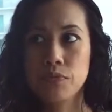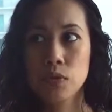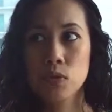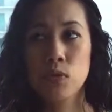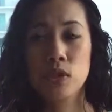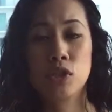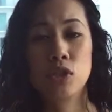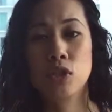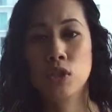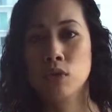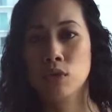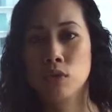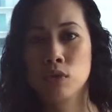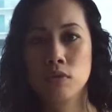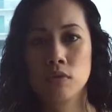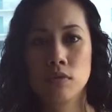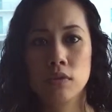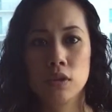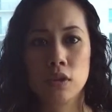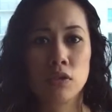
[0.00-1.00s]
Once
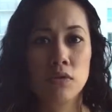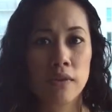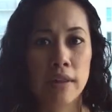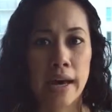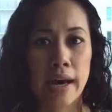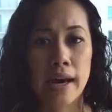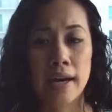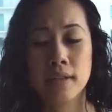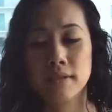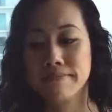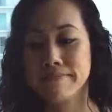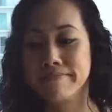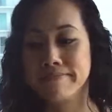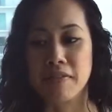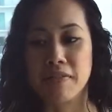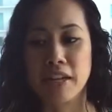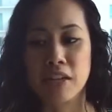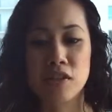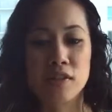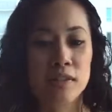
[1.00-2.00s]
you do that,
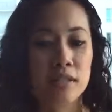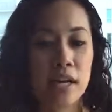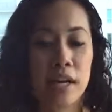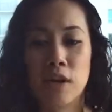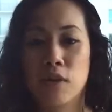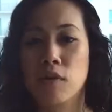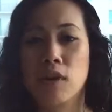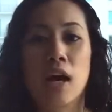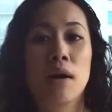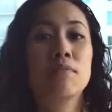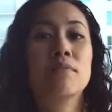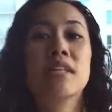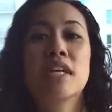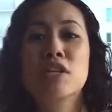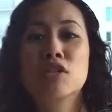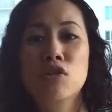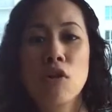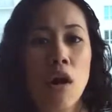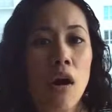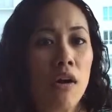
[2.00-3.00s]
they just, come say
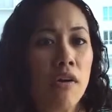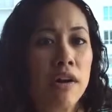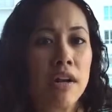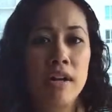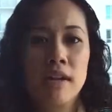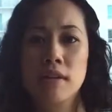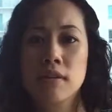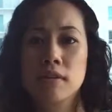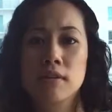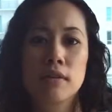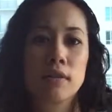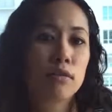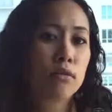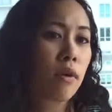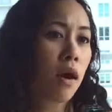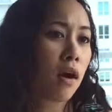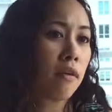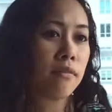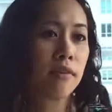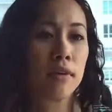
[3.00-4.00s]
sorry,
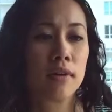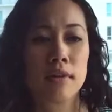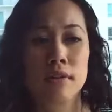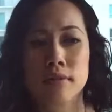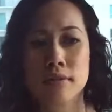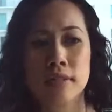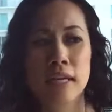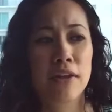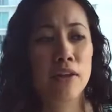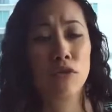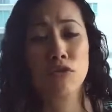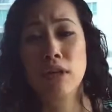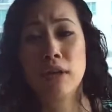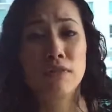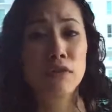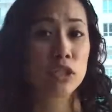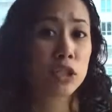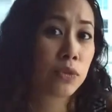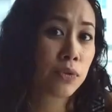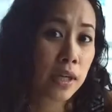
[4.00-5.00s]
grovel, say they'll
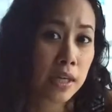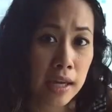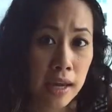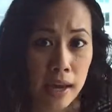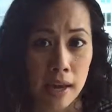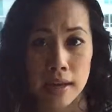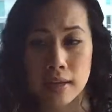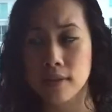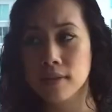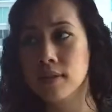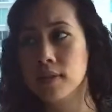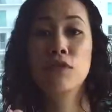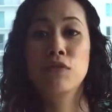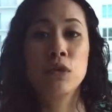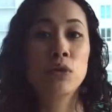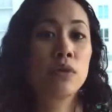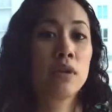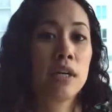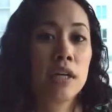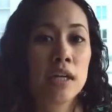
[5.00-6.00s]
never do it again, give
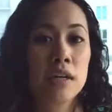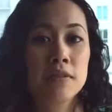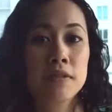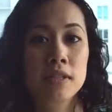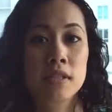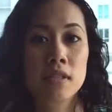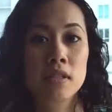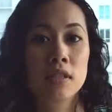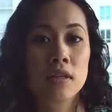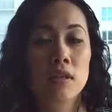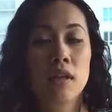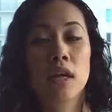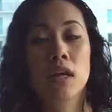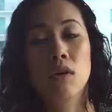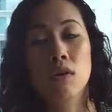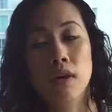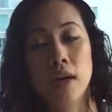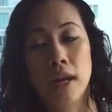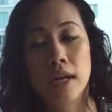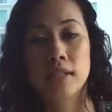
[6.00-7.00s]
you gifts. You're like,
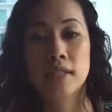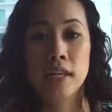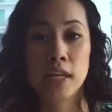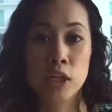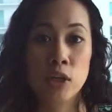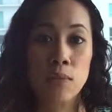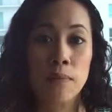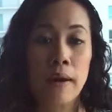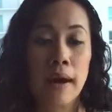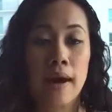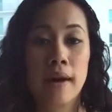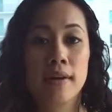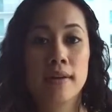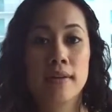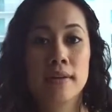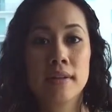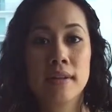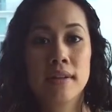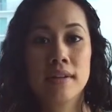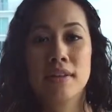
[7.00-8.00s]
okay, take you
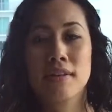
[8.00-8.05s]
back.